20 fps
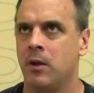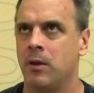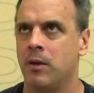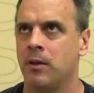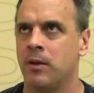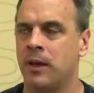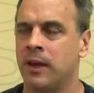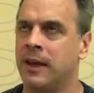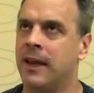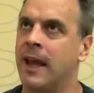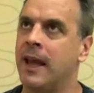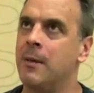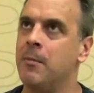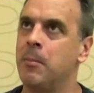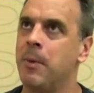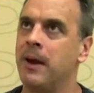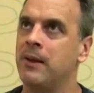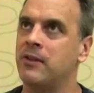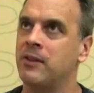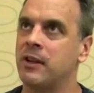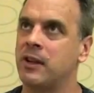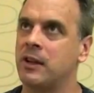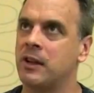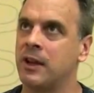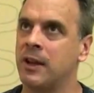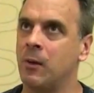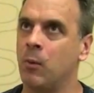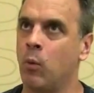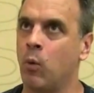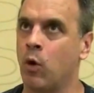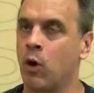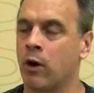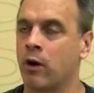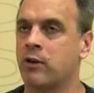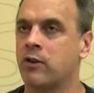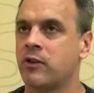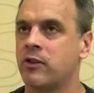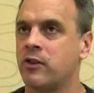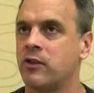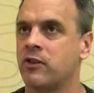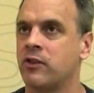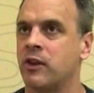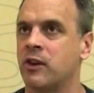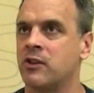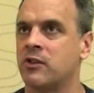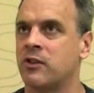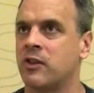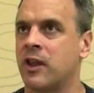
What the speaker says: the game basically works such